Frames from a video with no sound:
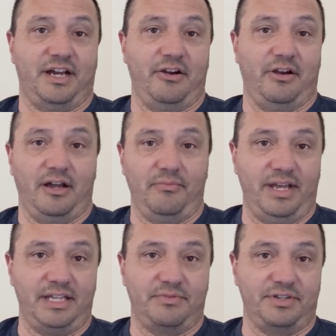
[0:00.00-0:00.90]
a higher on
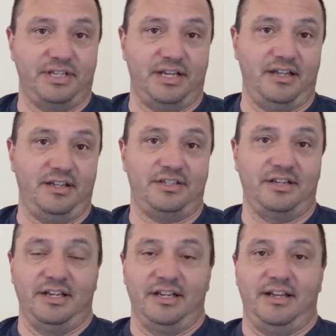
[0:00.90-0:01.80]
base percentage,
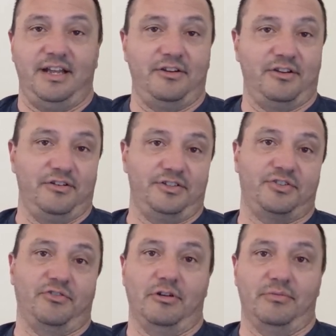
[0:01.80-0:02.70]
and you're going to
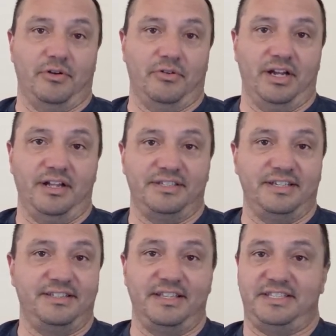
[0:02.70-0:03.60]
score more runs.
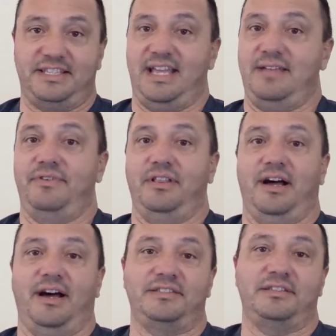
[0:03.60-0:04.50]
It's the same
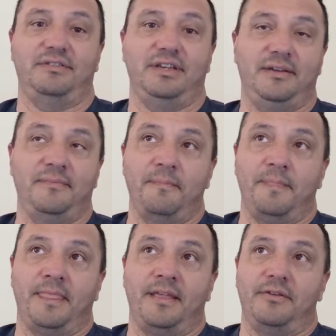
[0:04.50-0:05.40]
philosophy
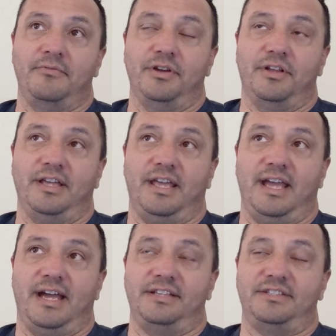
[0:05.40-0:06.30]
really
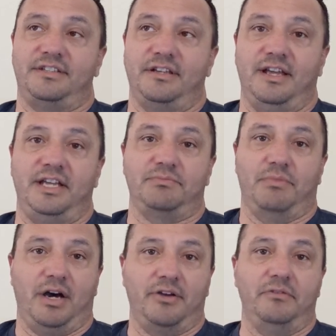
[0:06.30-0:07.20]
as today's
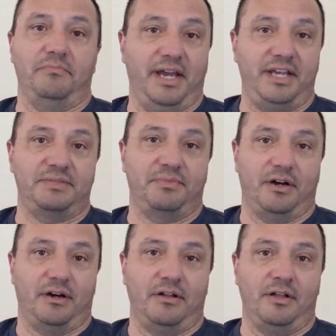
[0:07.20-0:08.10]
modern
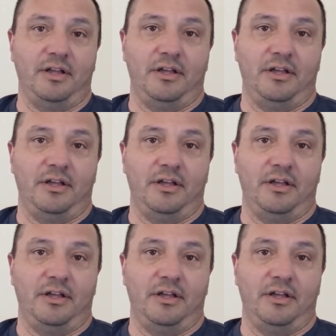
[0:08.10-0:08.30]
baseball,